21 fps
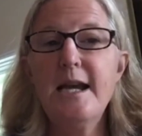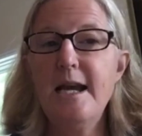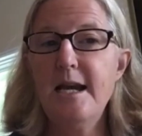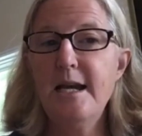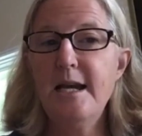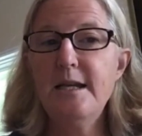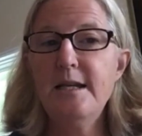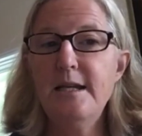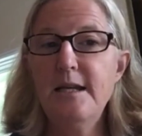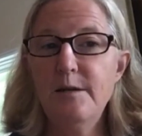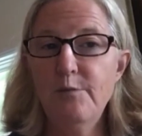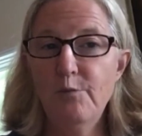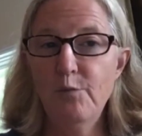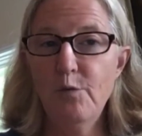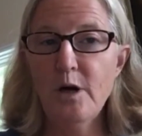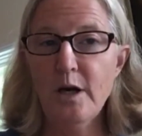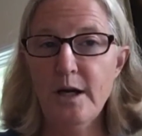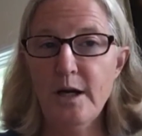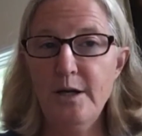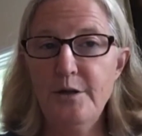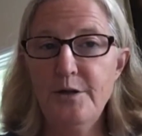And it
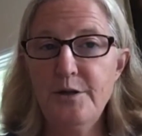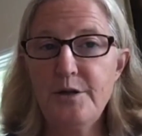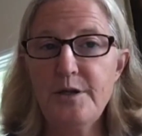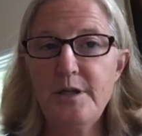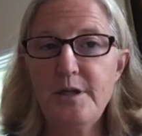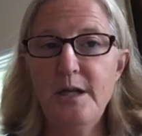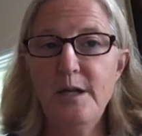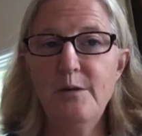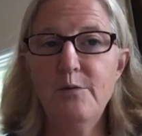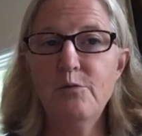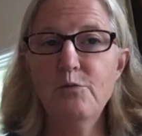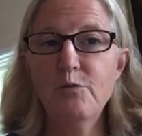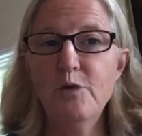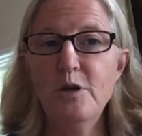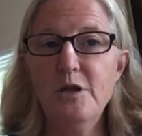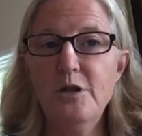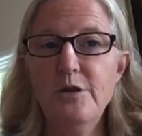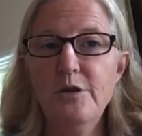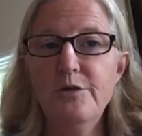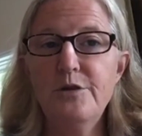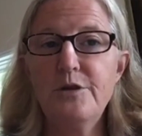was. It
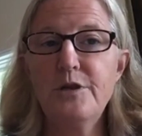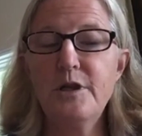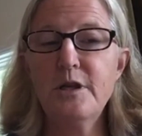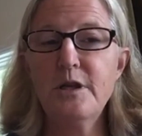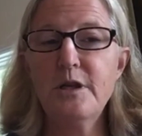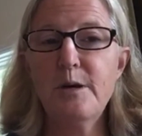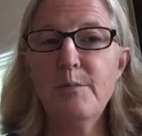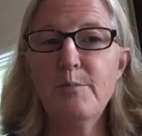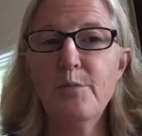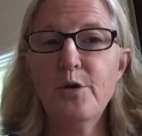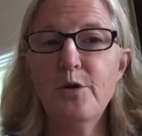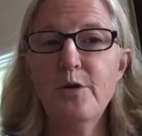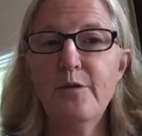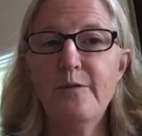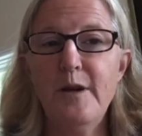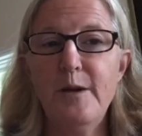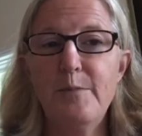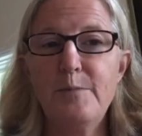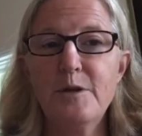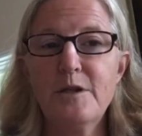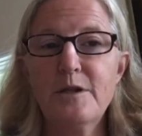reduced the number
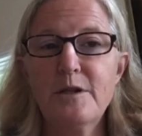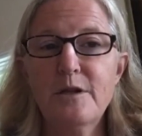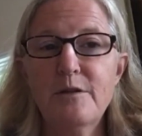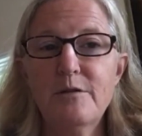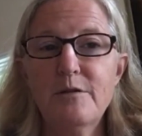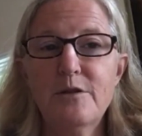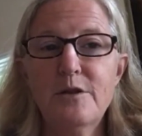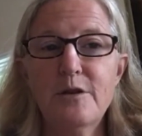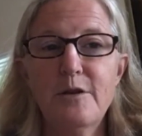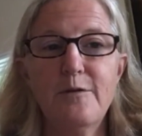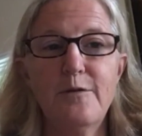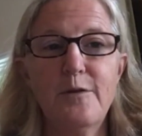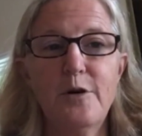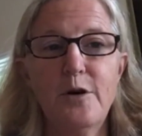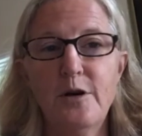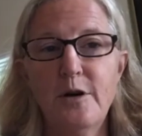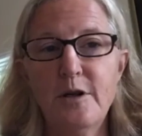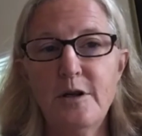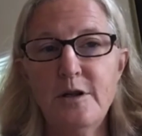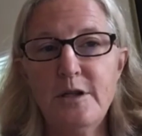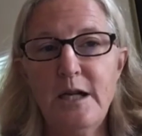of episodes of
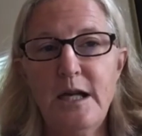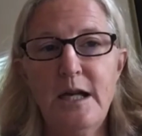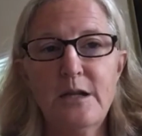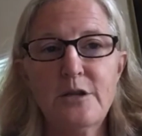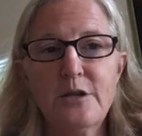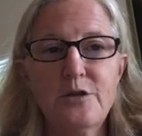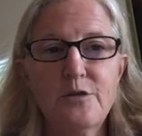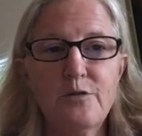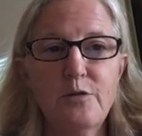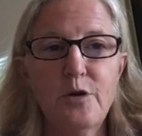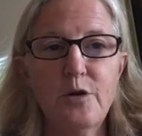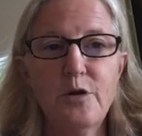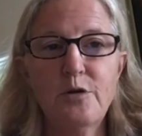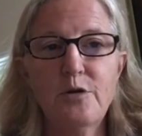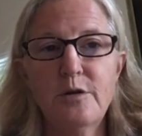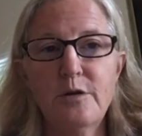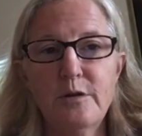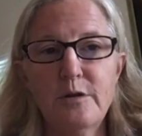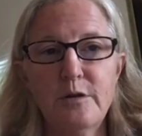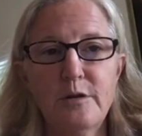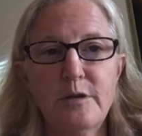heart attacks,
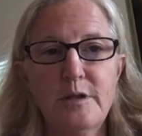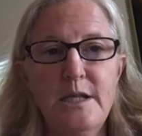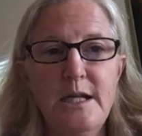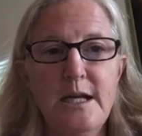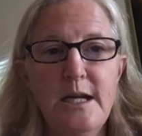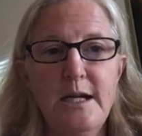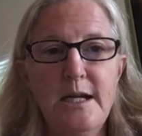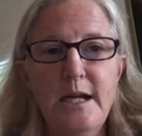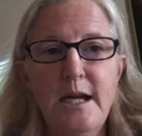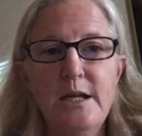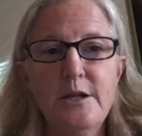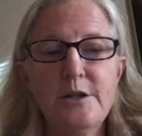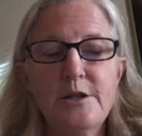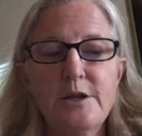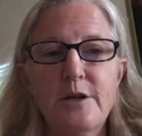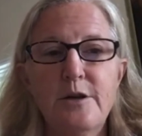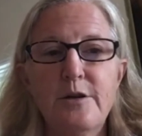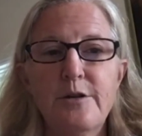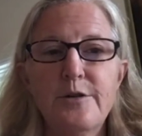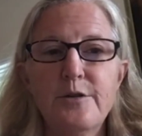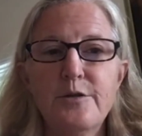stroke, and TIAs
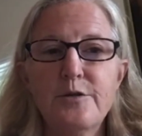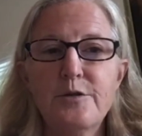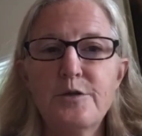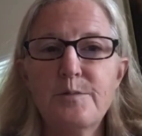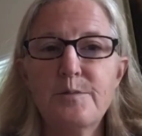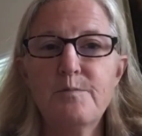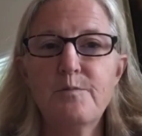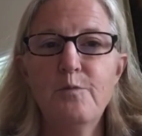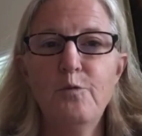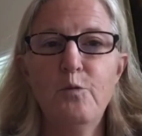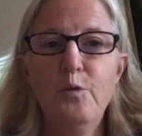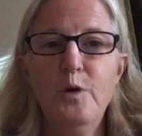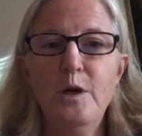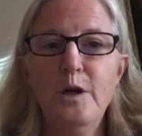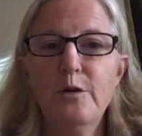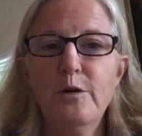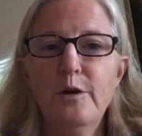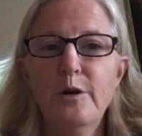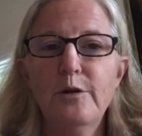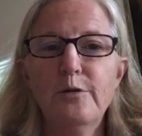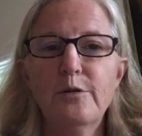and all those
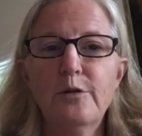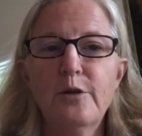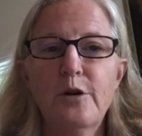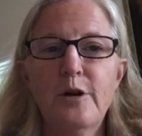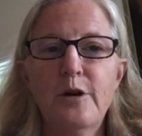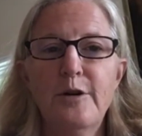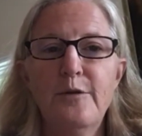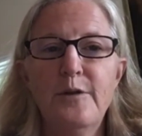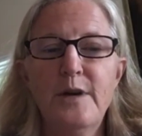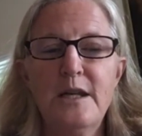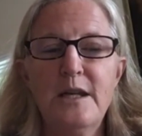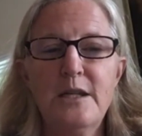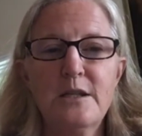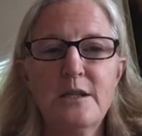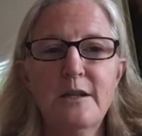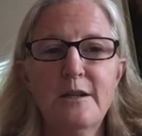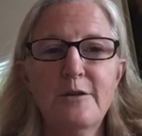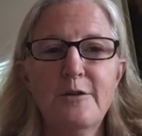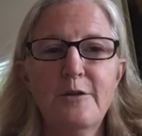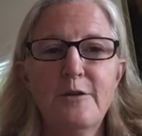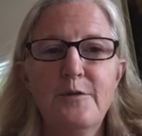weird little
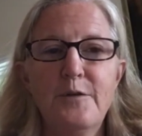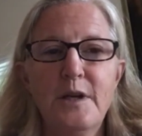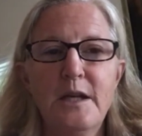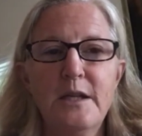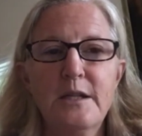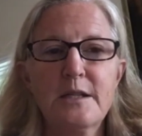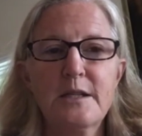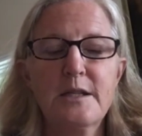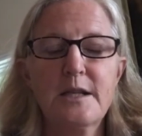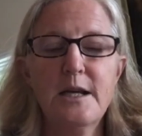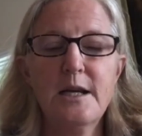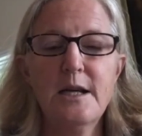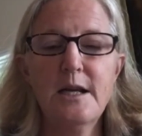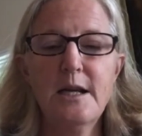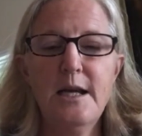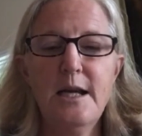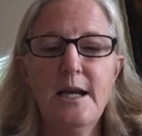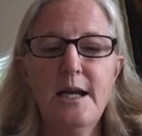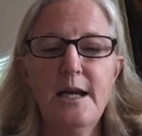cardiovascular events.